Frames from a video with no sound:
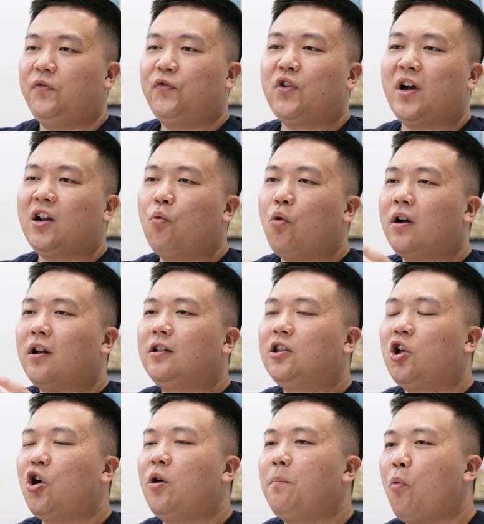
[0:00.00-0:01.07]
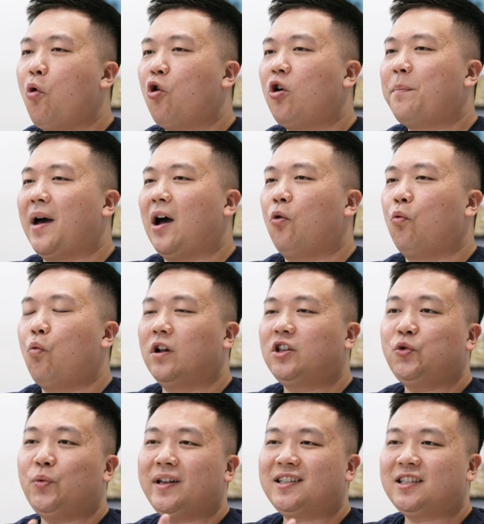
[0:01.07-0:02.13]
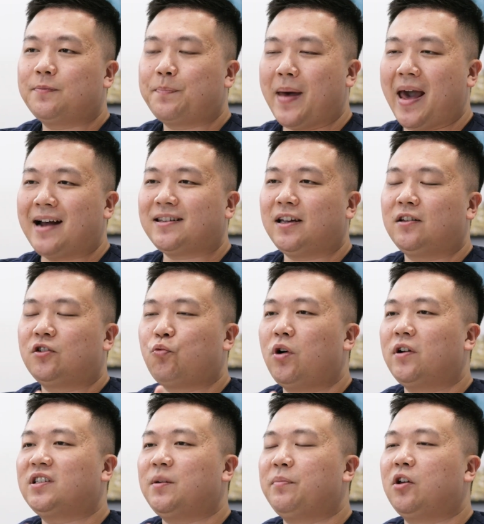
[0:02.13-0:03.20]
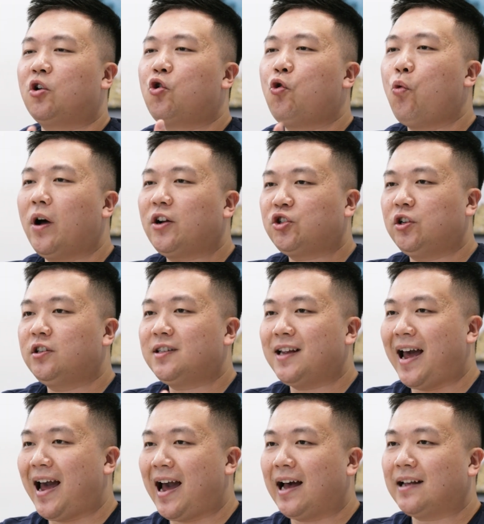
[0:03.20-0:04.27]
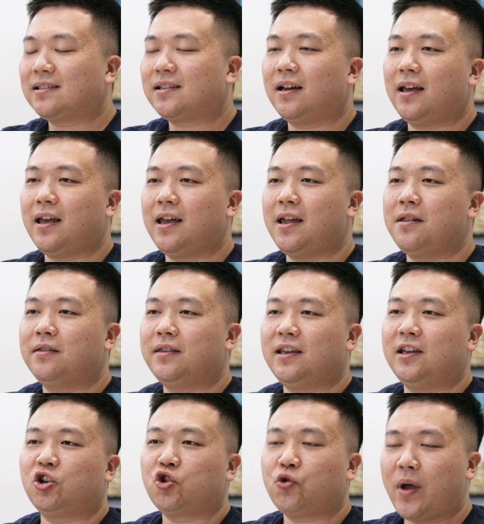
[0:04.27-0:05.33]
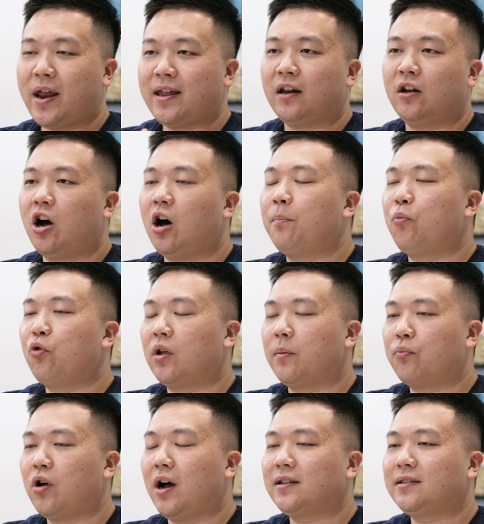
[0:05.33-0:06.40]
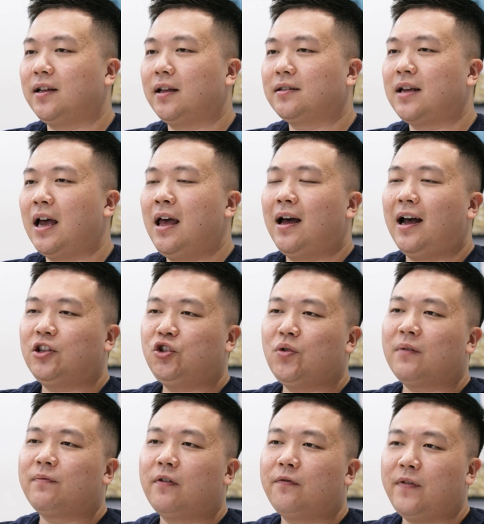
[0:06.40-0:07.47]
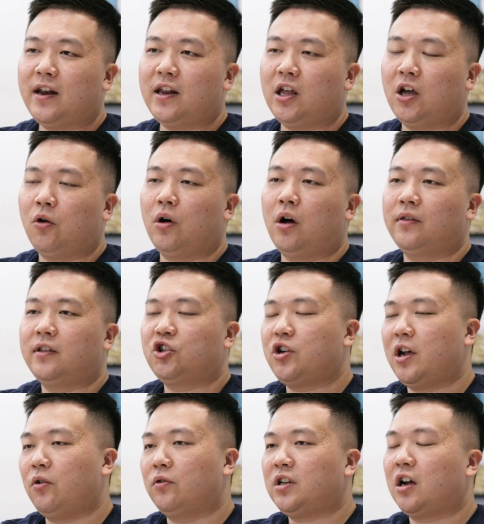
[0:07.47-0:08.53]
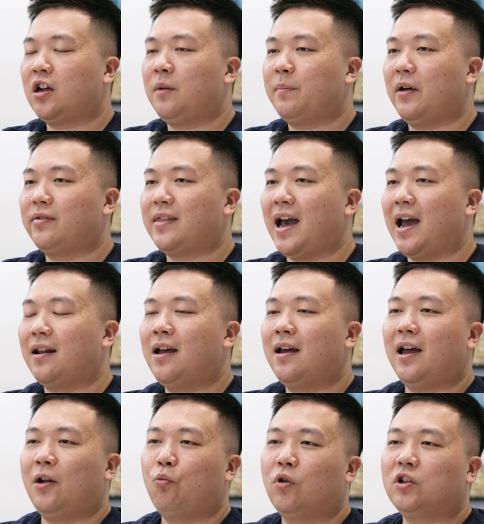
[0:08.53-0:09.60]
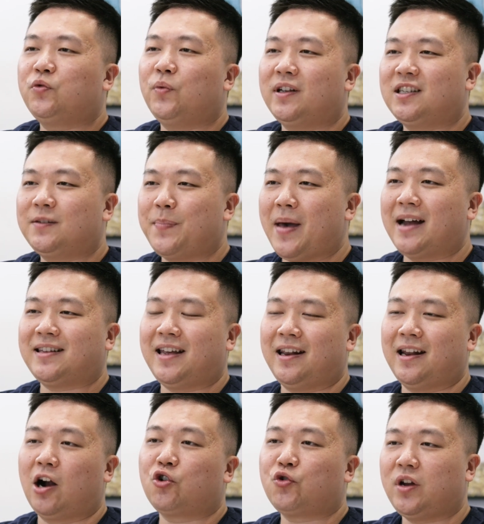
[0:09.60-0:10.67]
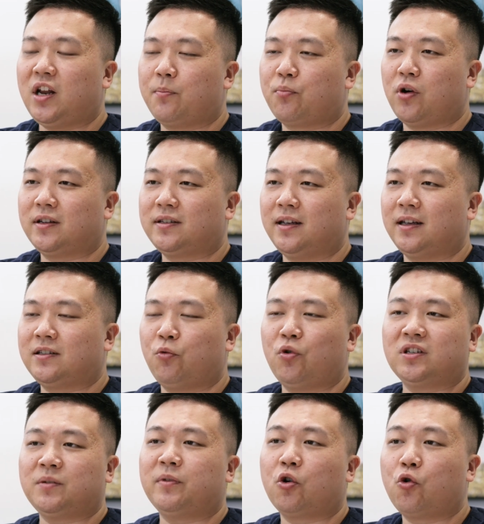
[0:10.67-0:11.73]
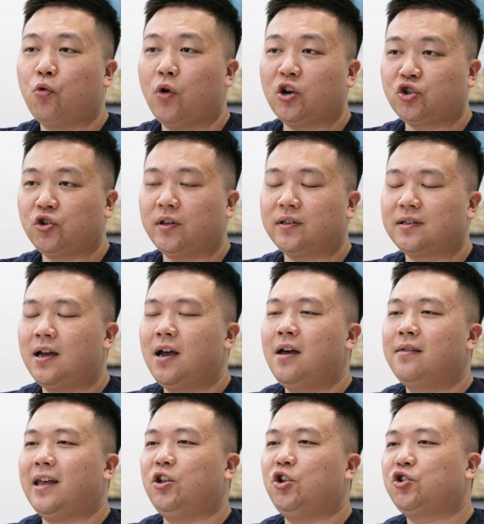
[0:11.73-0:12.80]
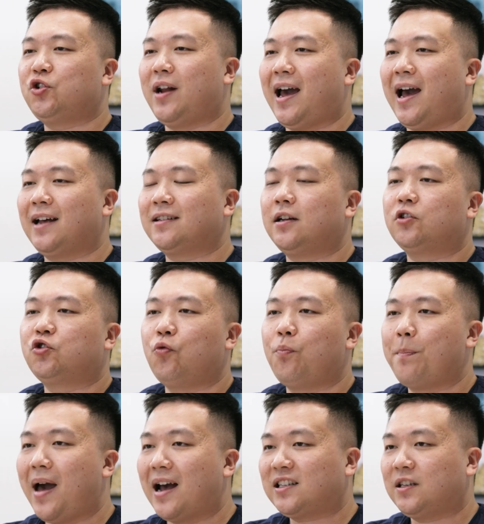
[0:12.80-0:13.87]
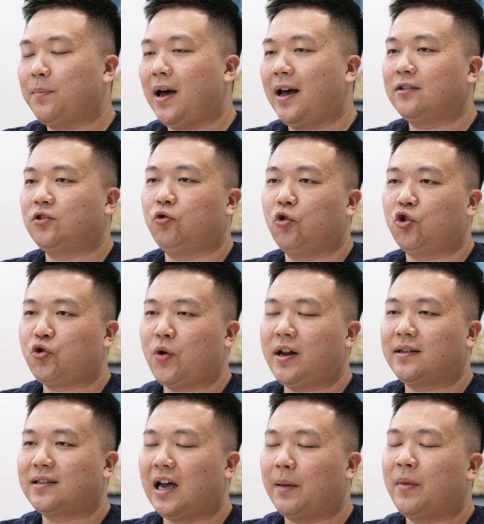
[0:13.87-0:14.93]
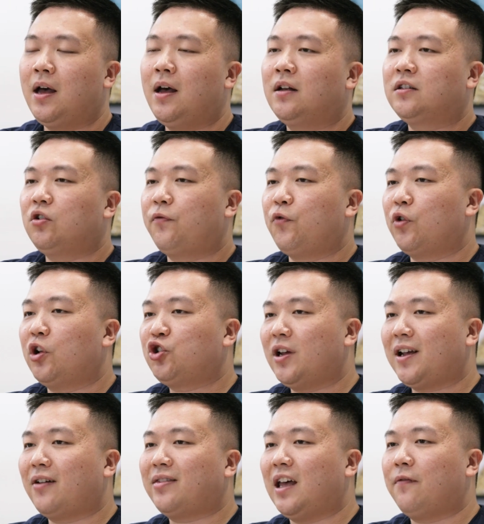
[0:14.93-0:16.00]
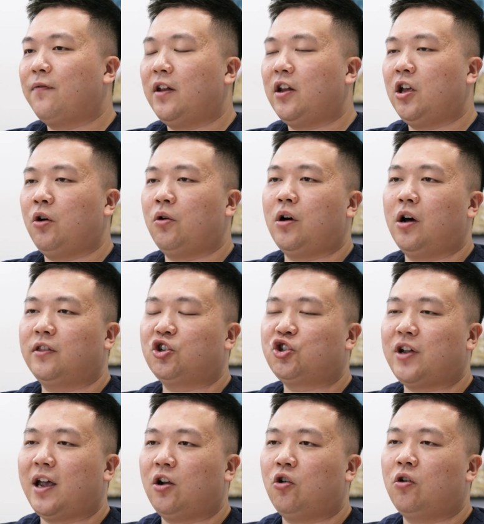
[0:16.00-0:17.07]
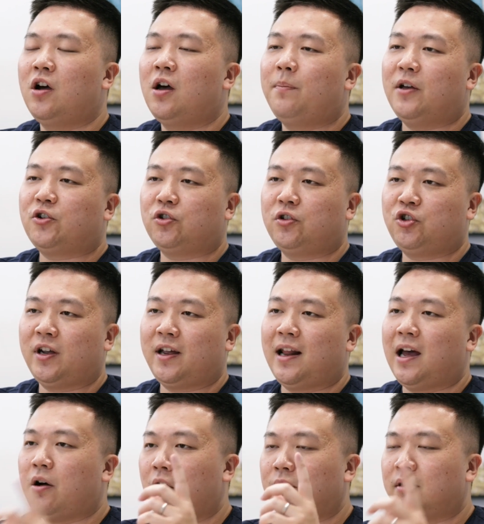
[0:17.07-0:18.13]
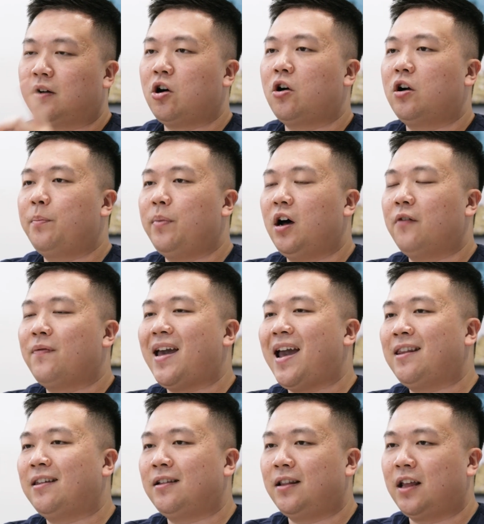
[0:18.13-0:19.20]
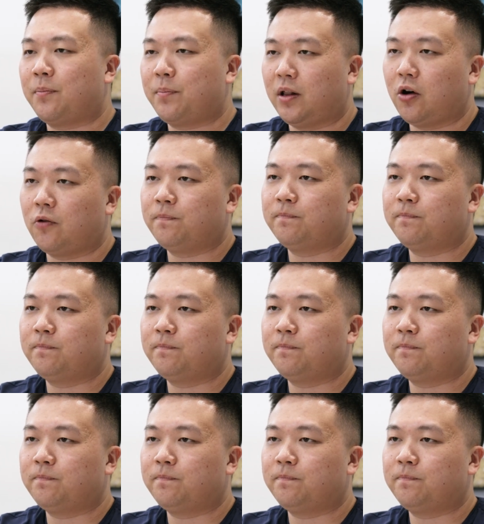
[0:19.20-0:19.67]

If you kind of want to learn more about what to expect and what are some of the questions to ask in the training and onboarding process, I do have a video on this channel talking about that and what to expect in our training process and what are some of the questions that you should ask to maximize your training time. So if you want to check out that video on this channel, make sure to check it out on the card above and in the link below.